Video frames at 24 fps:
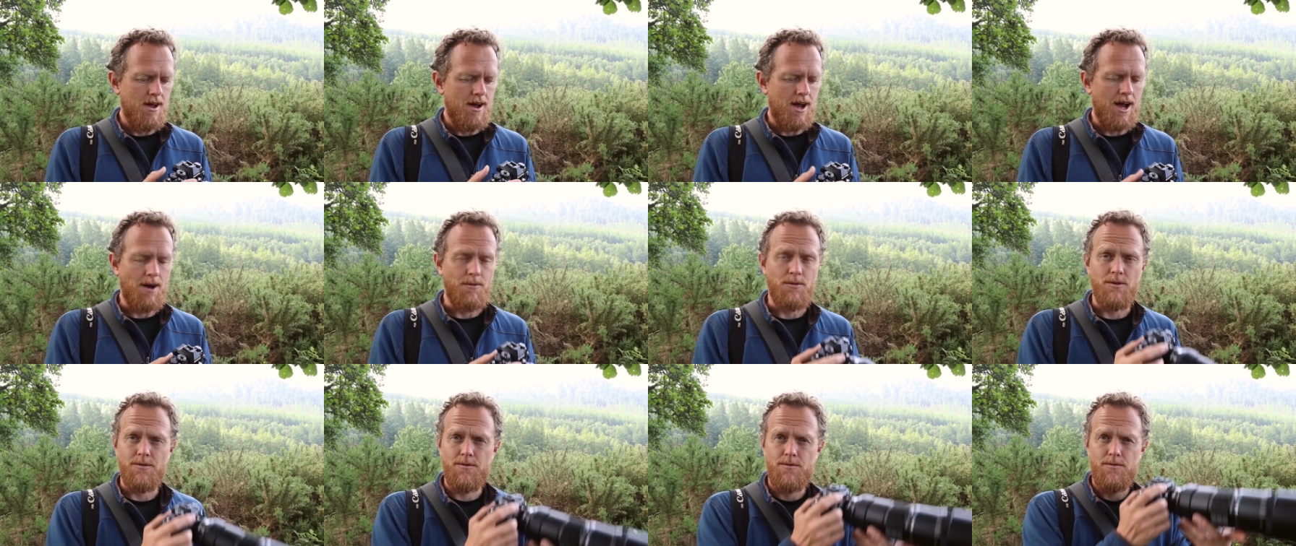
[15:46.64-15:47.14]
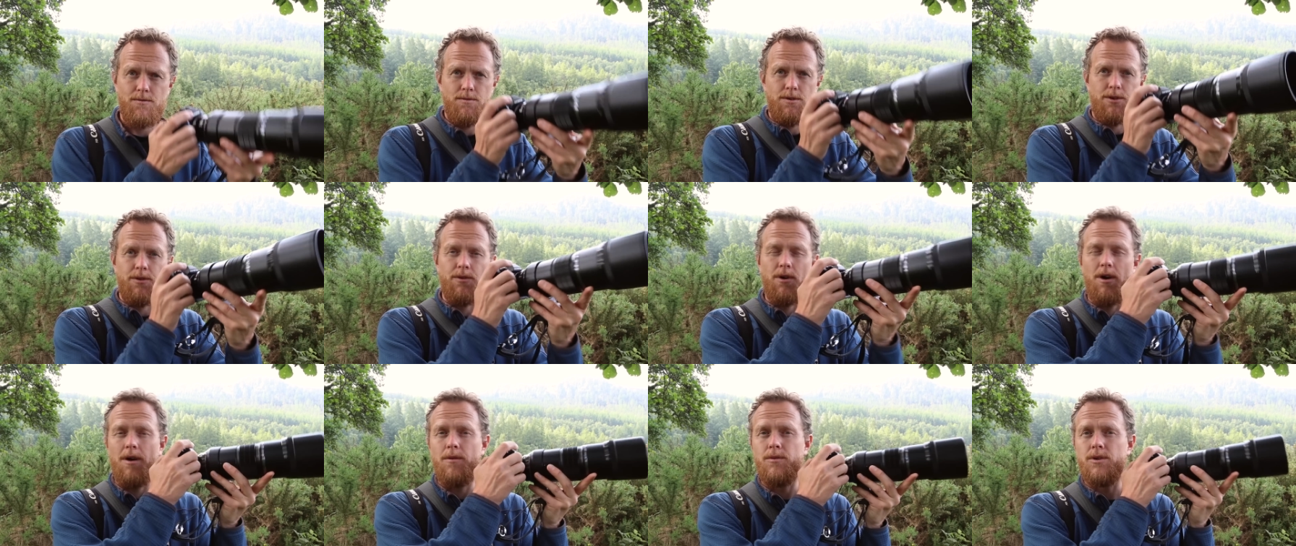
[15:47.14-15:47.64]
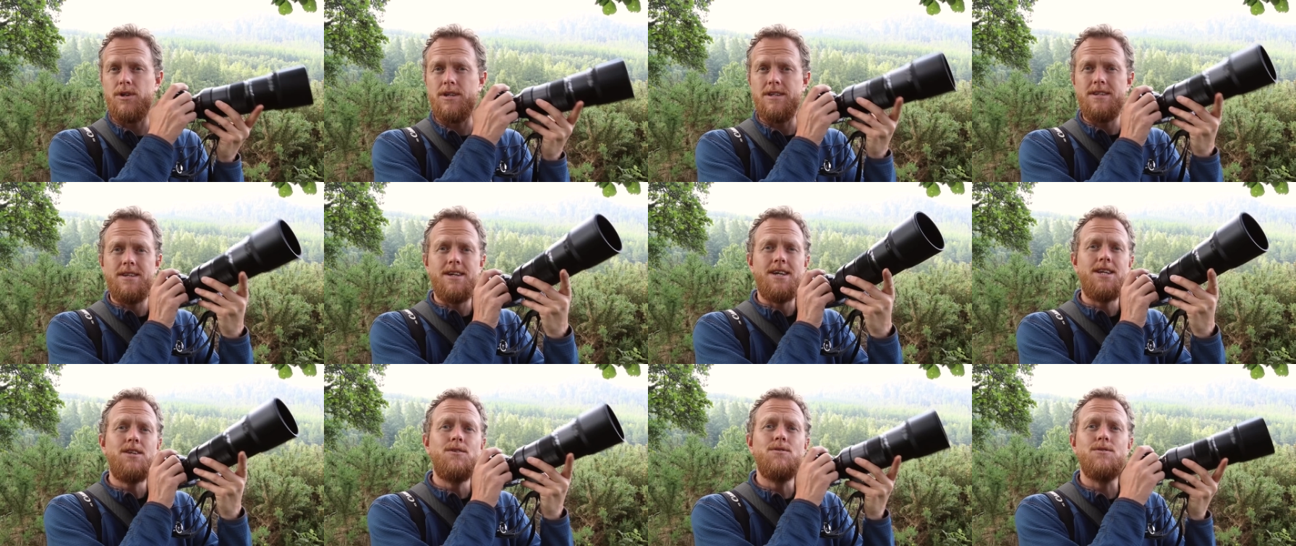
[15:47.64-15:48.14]
I would
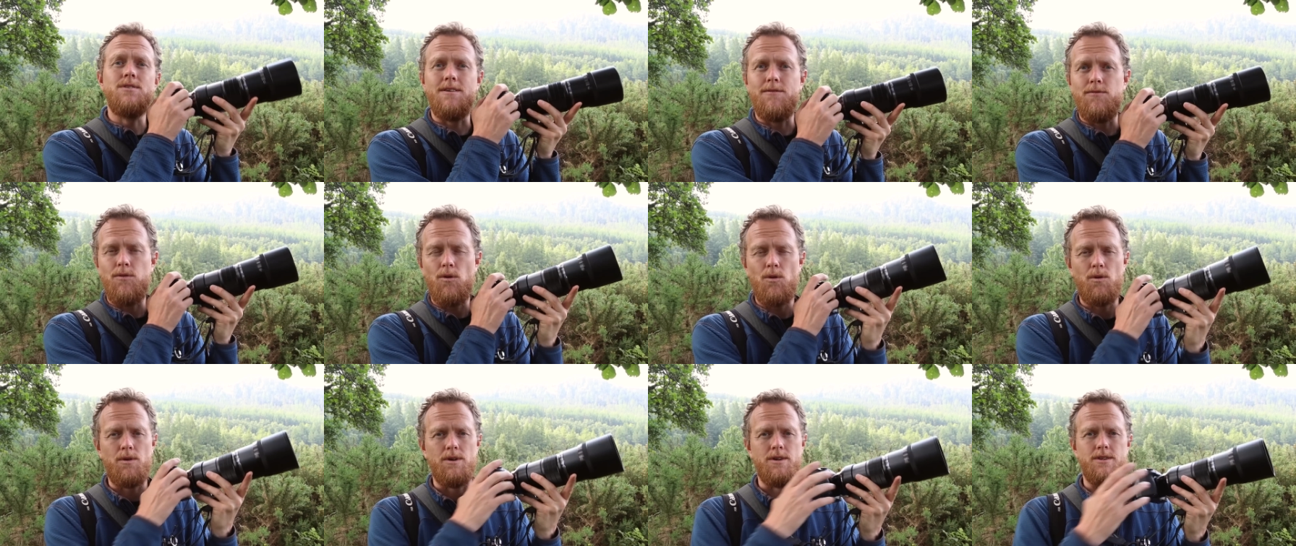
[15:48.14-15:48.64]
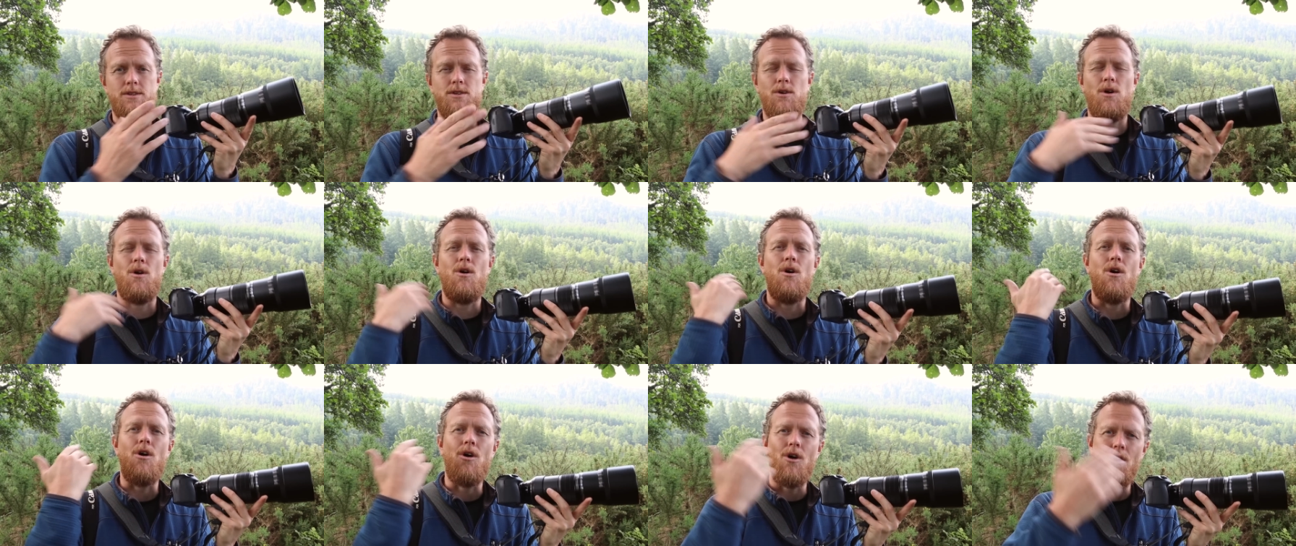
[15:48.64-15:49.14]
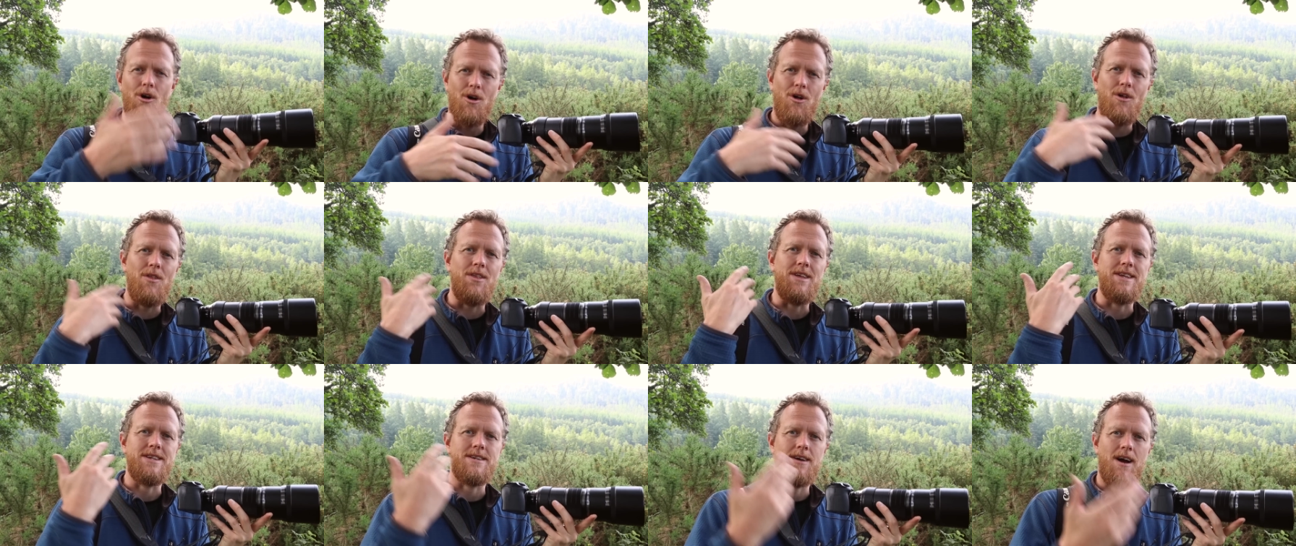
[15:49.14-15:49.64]
continuously focus
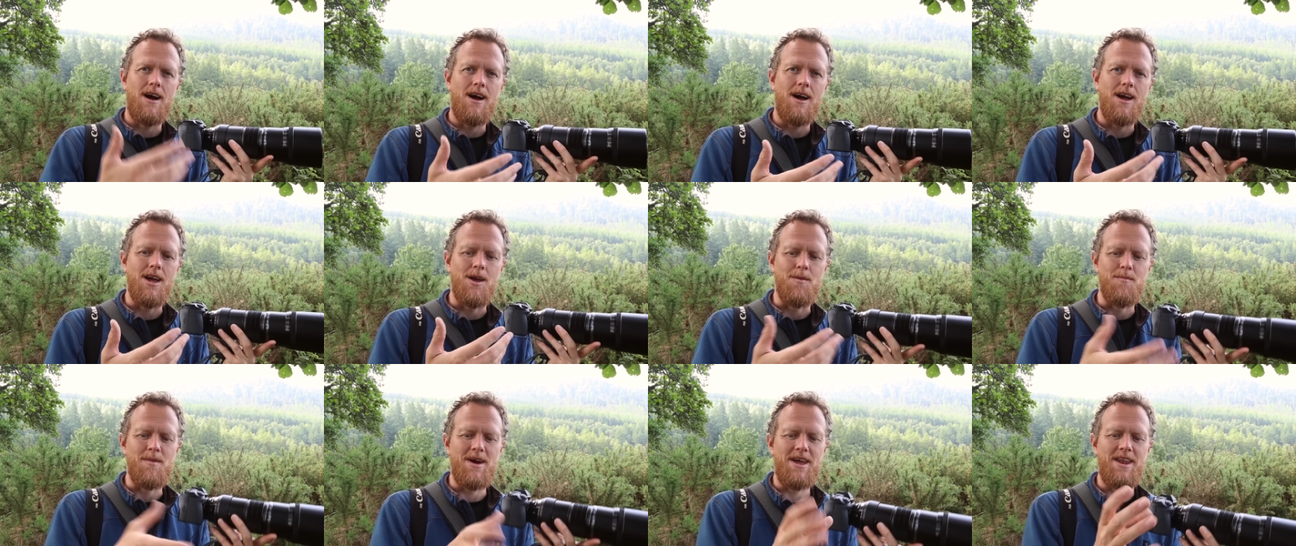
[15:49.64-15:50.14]
all the time,